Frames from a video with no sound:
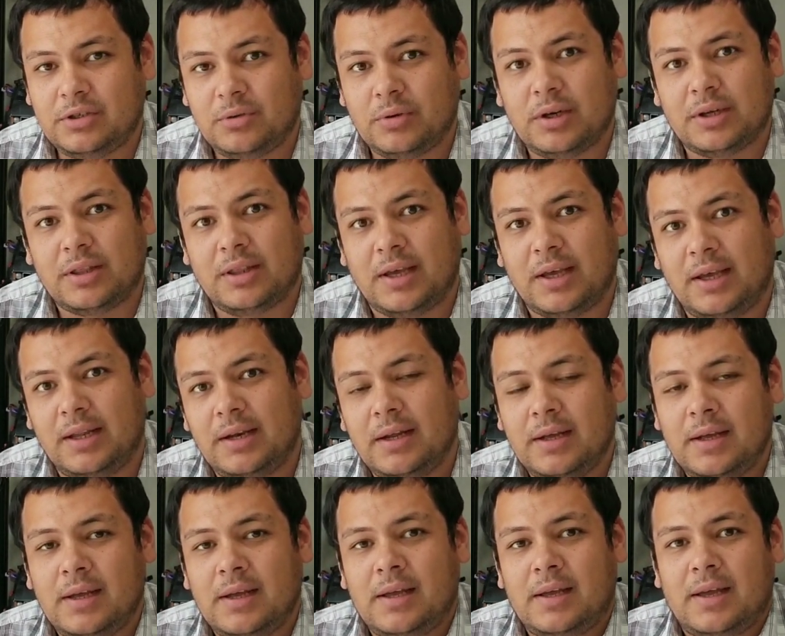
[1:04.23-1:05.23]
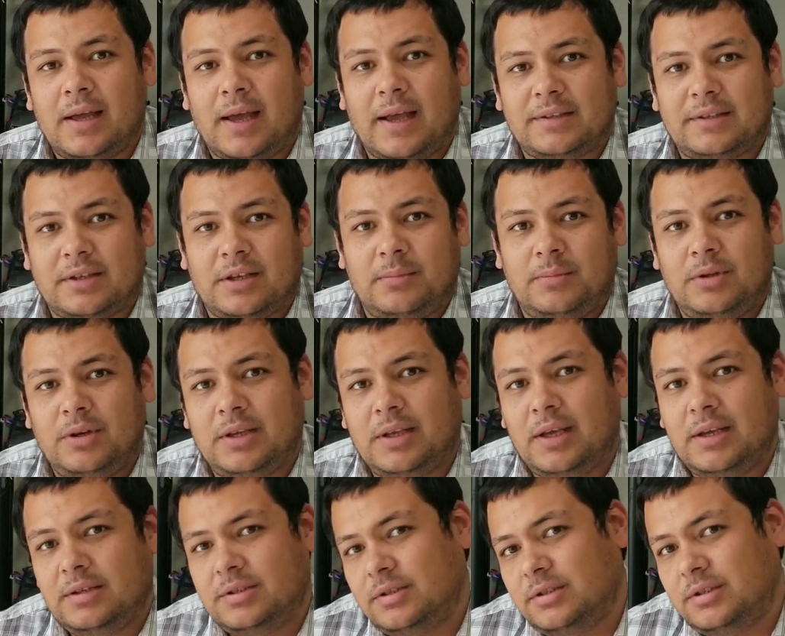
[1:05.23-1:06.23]
truck that has the
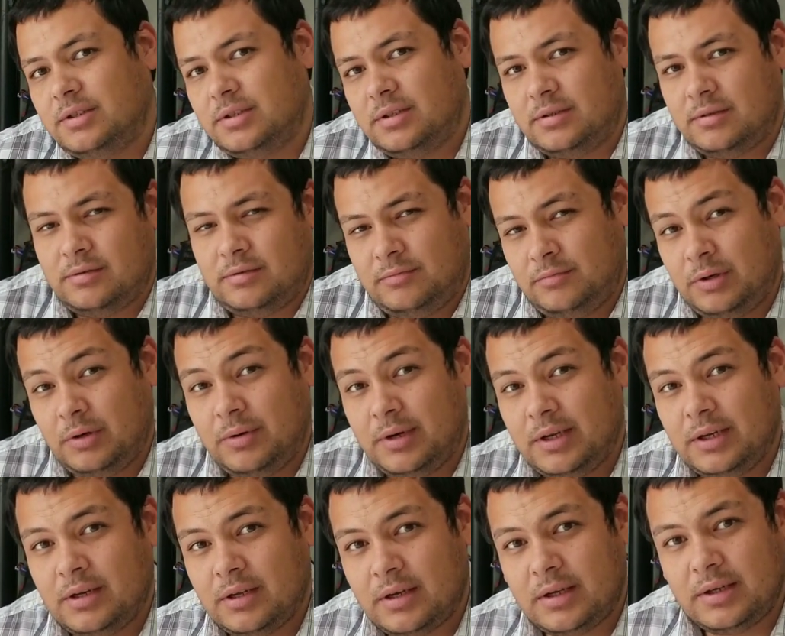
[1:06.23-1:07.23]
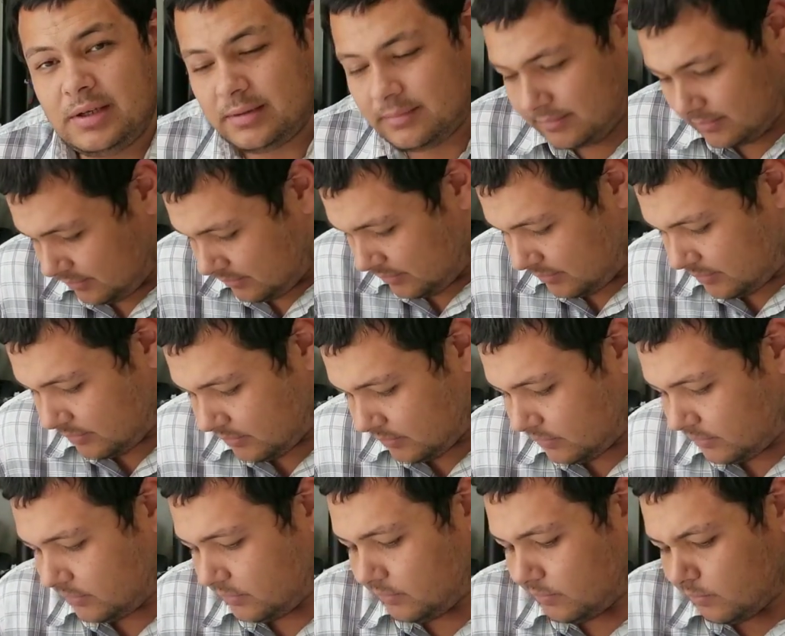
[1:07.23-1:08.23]
communications rear end on it.
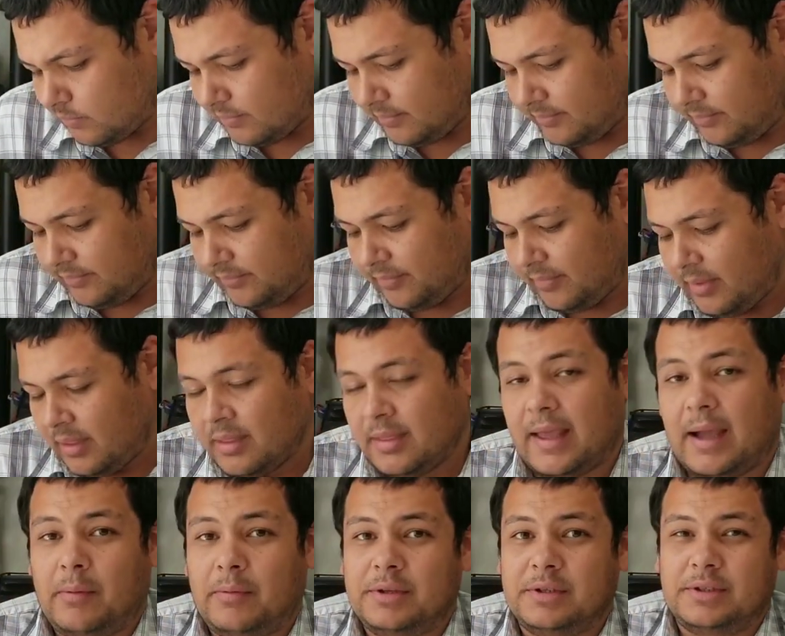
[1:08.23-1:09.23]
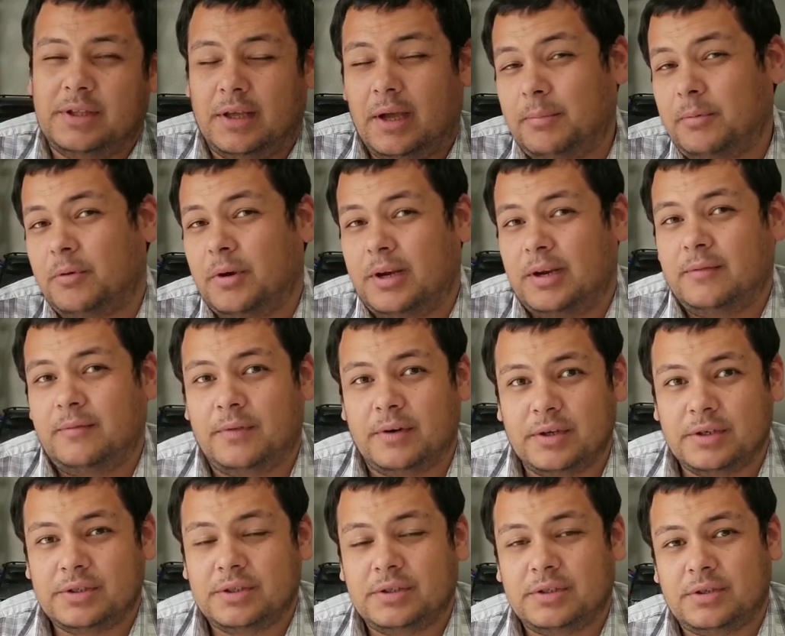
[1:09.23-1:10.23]
That one's the upgraded
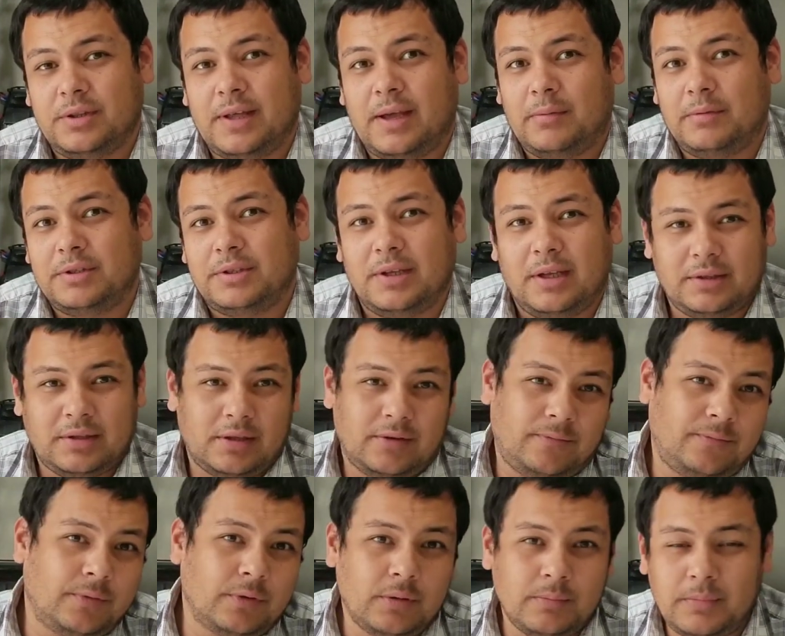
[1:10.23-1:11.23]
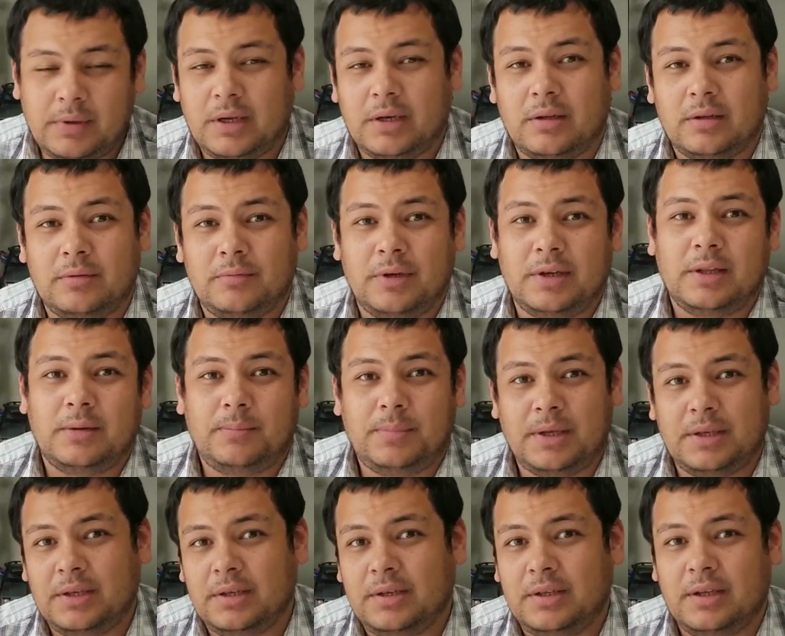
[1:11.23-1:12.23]
version, so that one's got the full metal ring and
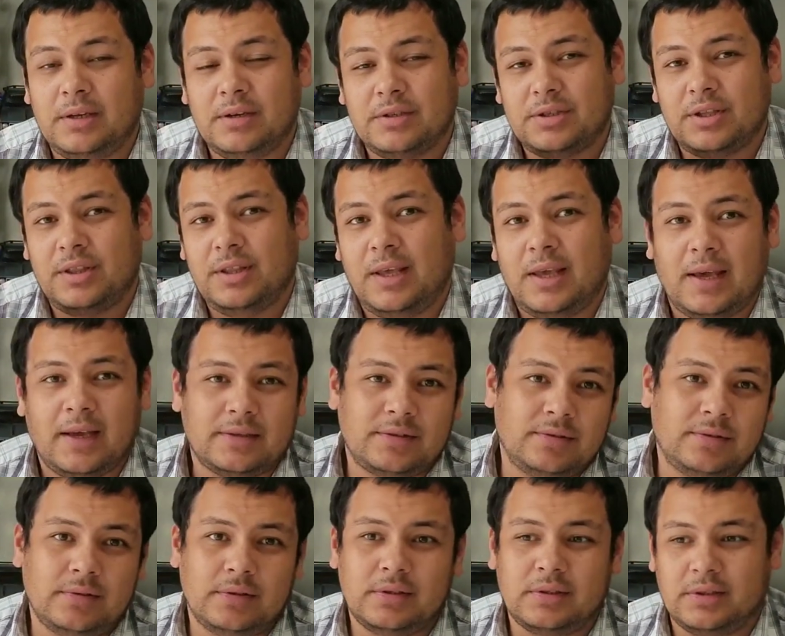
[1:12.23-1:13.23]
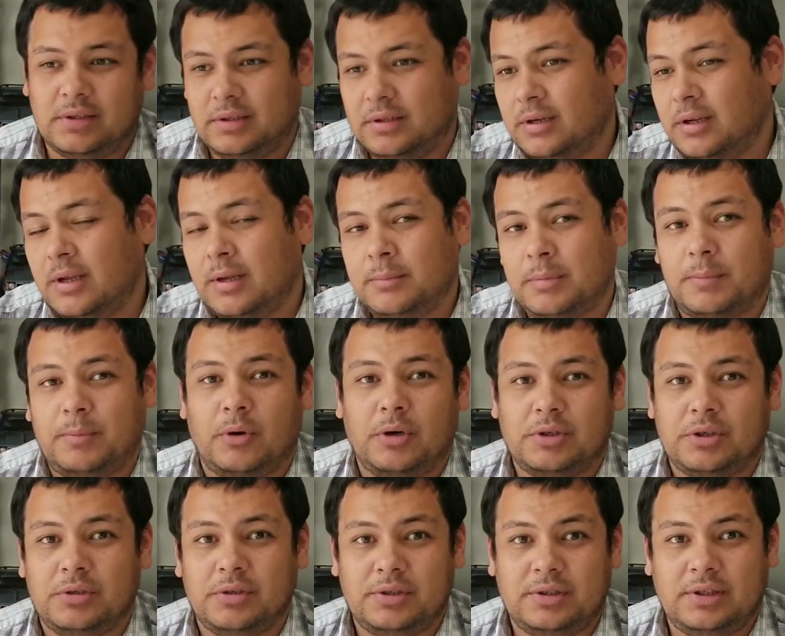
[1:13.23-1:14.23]
pinion gears and the axles and
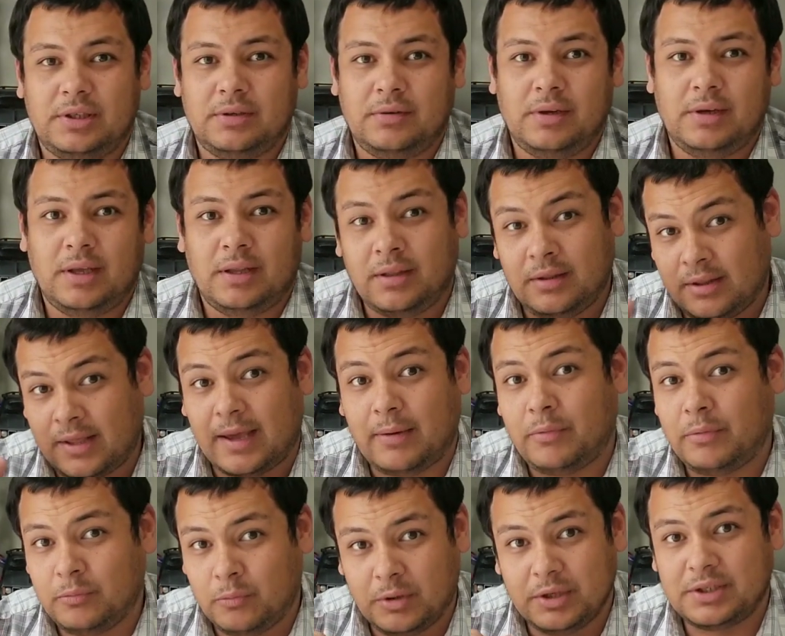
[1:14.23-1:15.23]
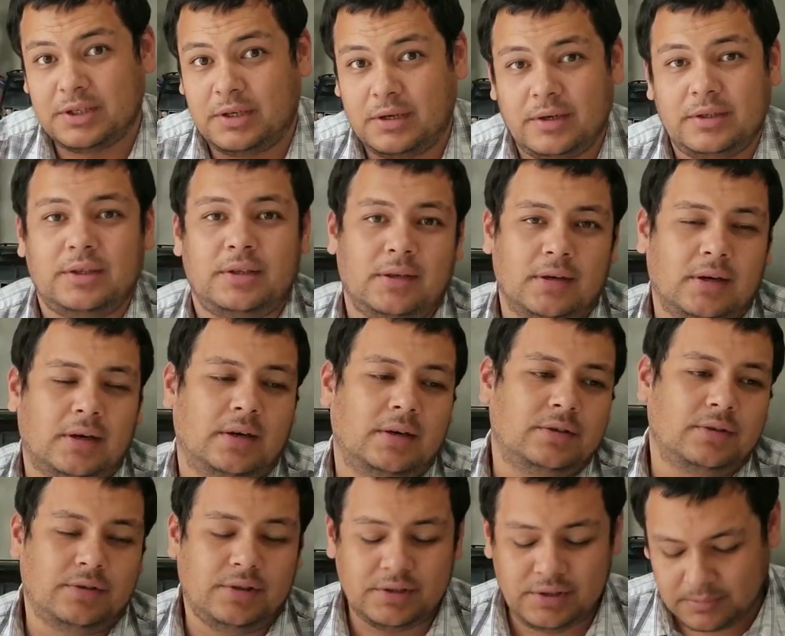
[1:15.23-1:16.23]
proportional steering, and that one was an RTR.
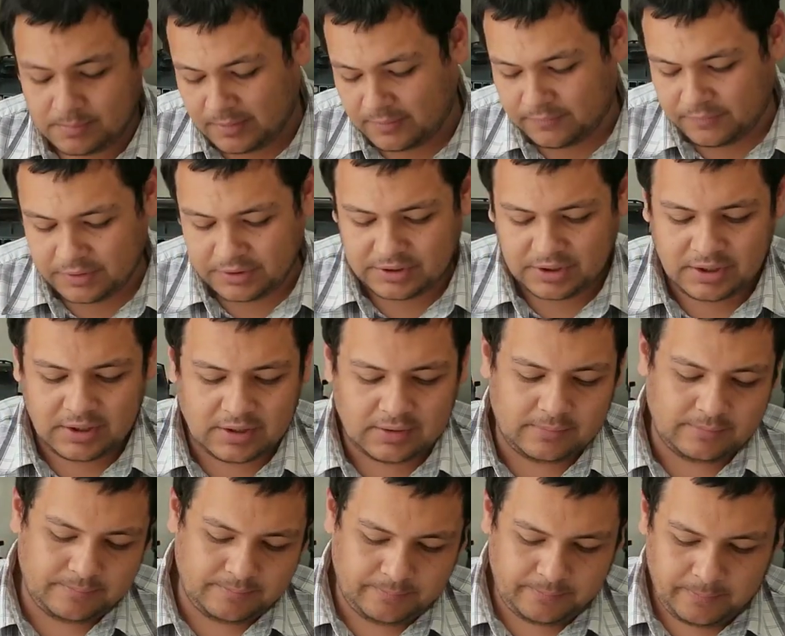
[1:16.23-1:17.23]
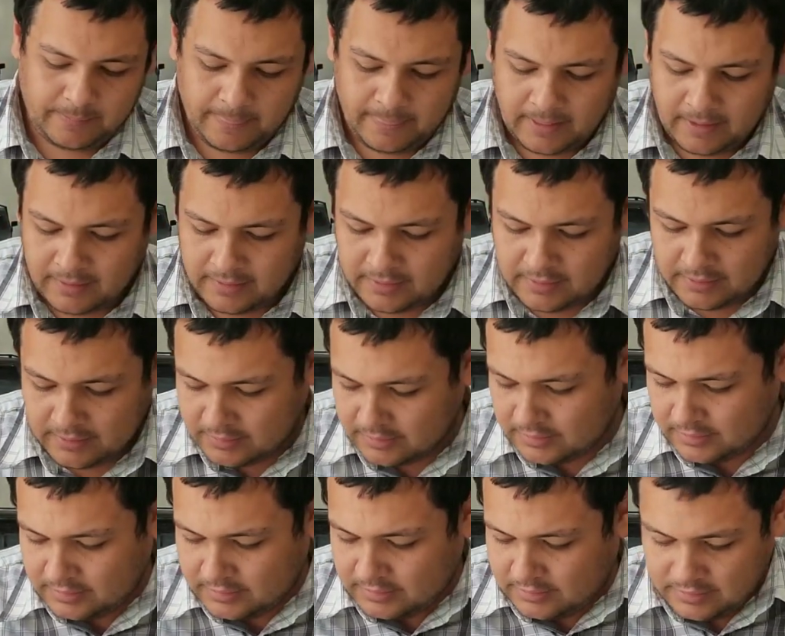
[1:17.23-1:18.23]
So this is my first kit
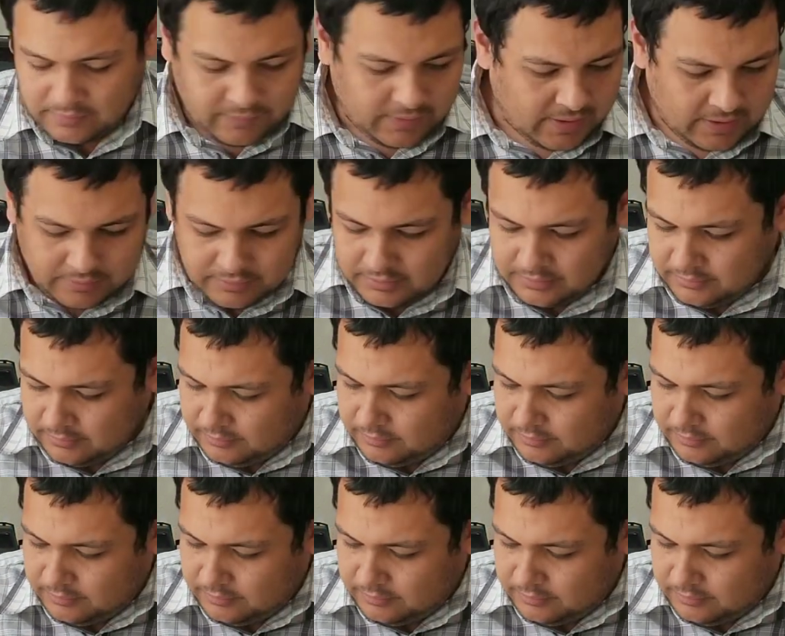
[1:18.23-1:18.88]
of that one.